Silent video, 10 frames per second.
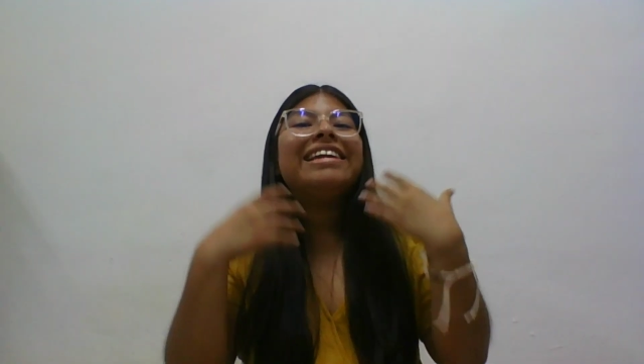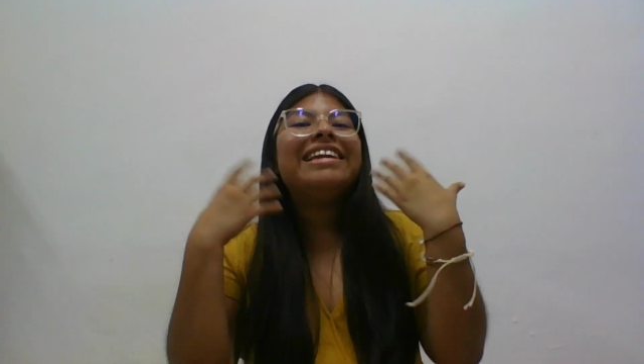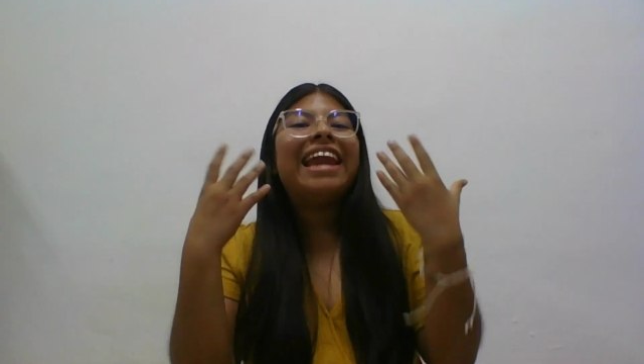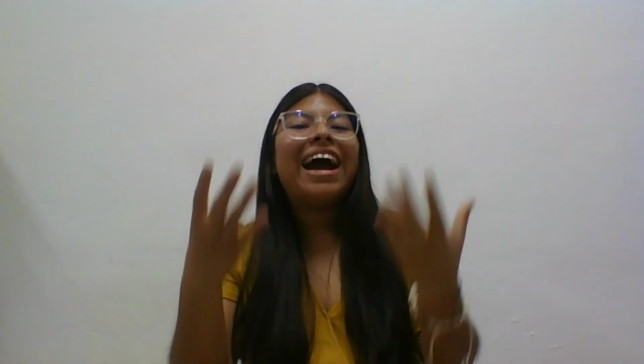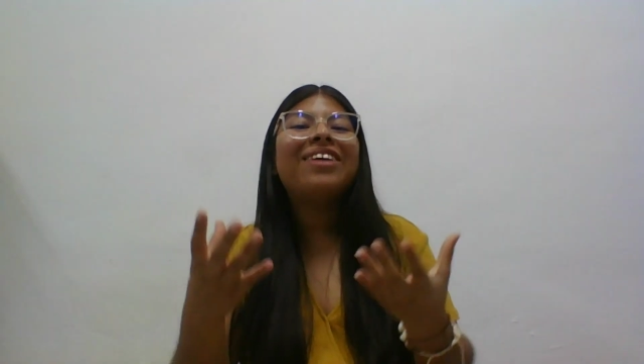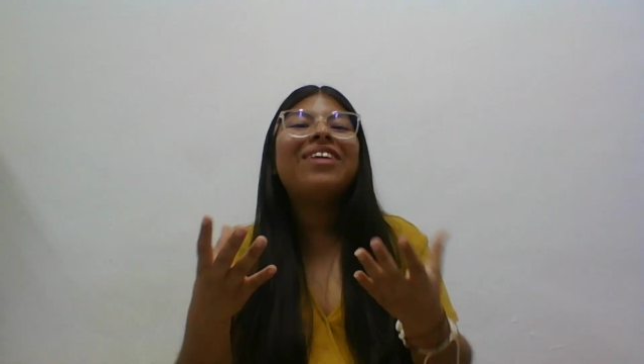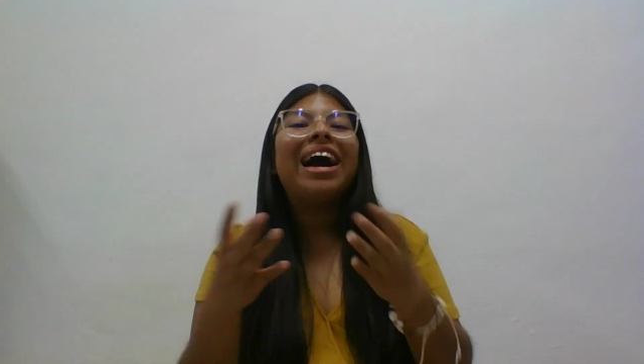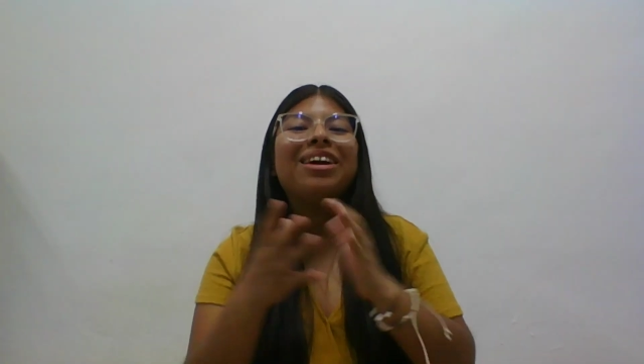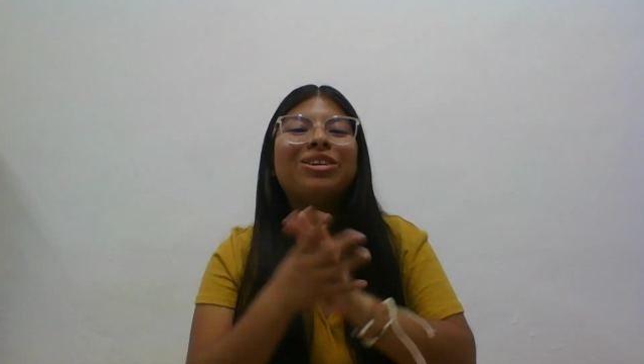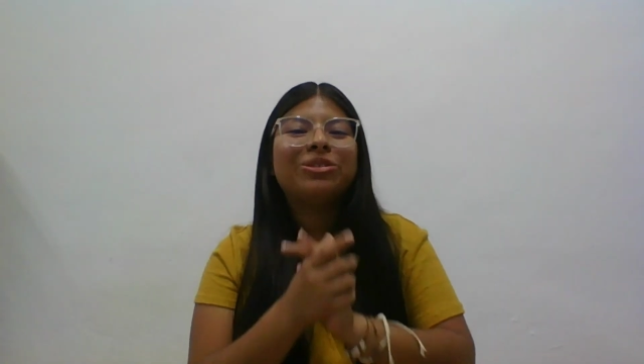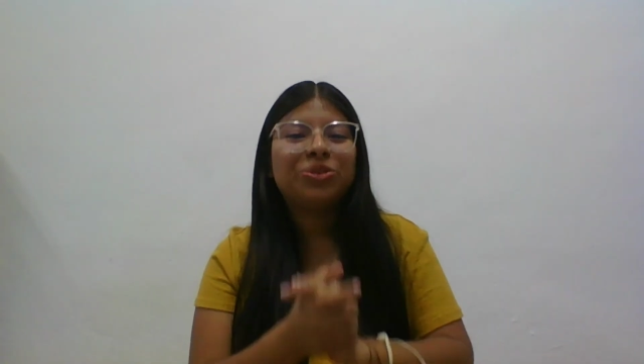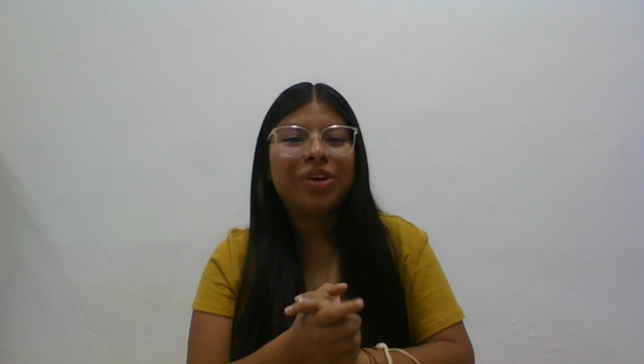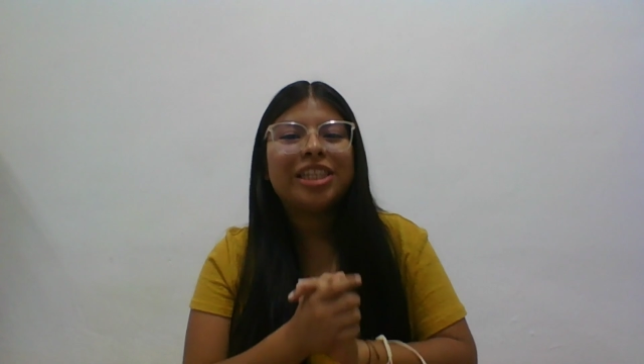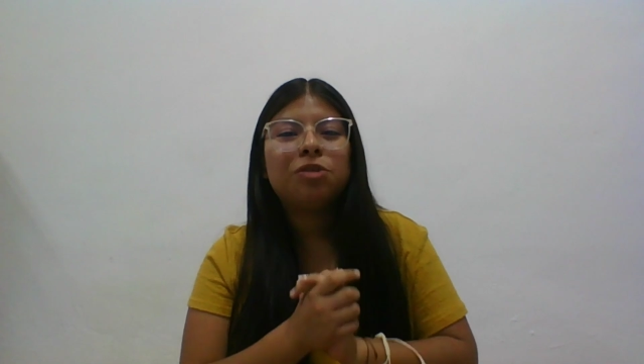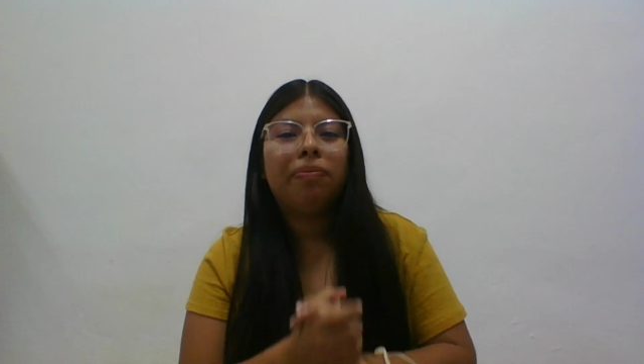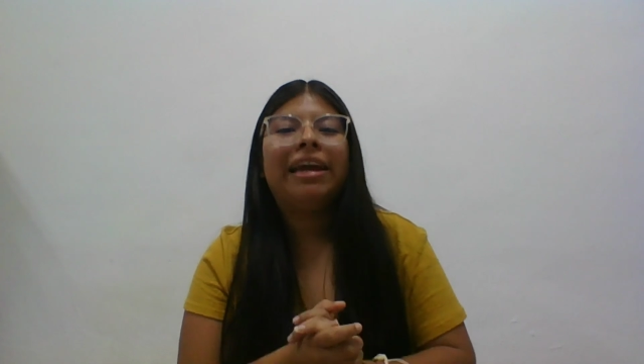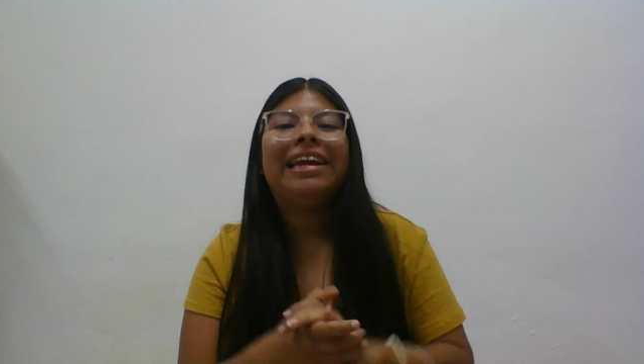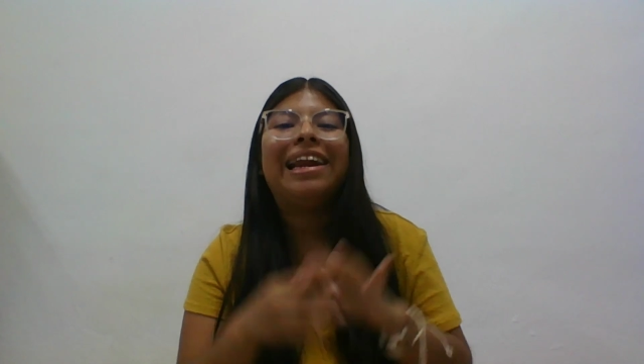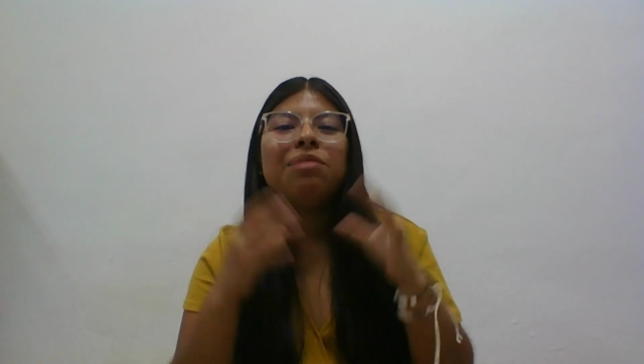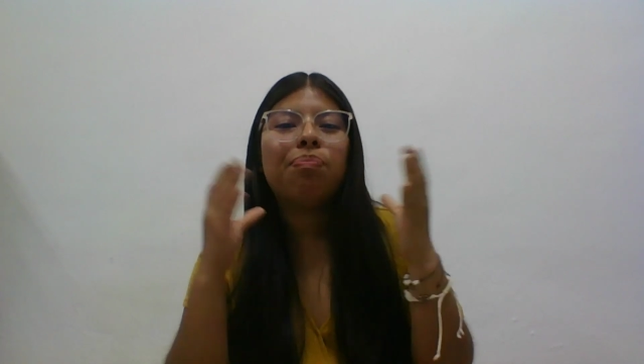Now I'm going to
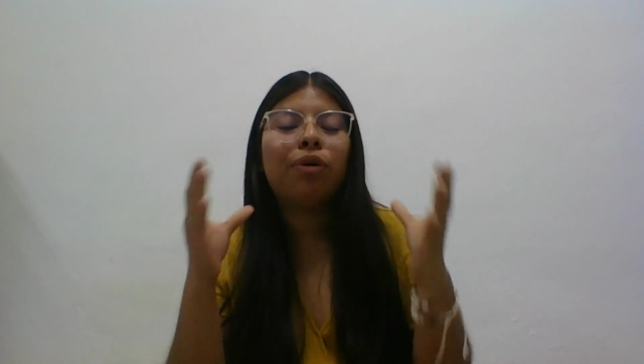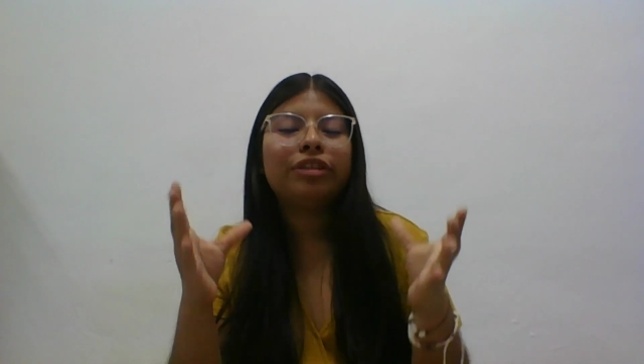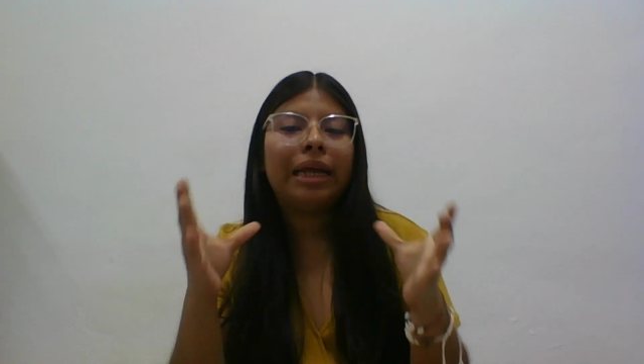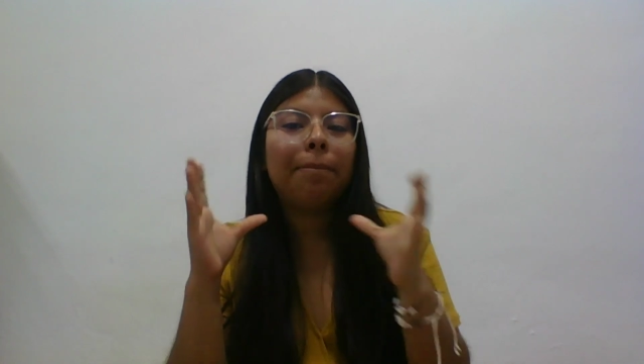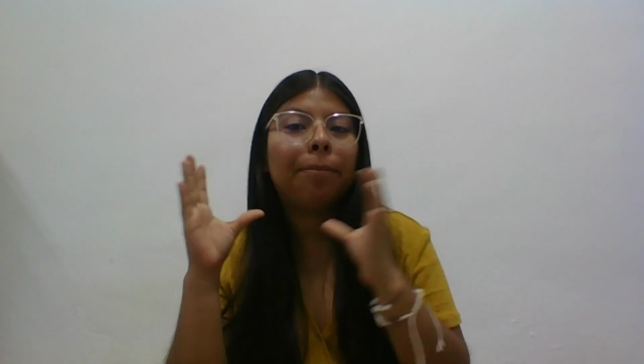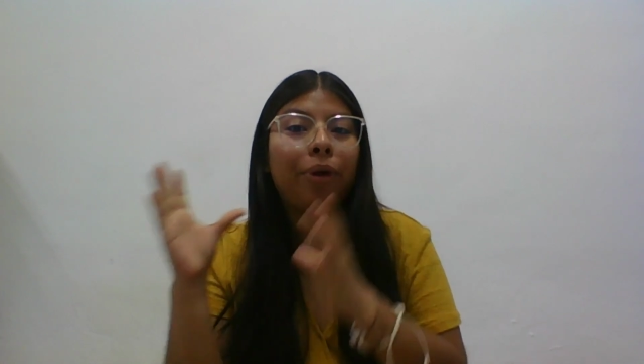explain an important